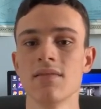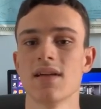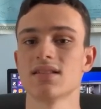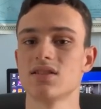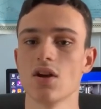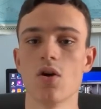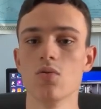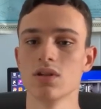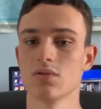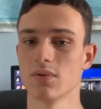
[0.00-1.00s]
That's the
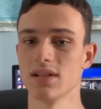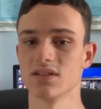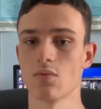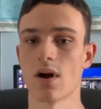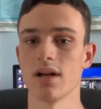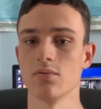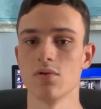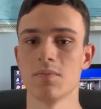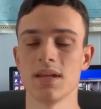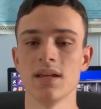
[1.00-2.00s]
only reason why it
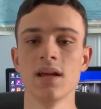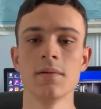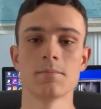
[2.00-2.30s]
would be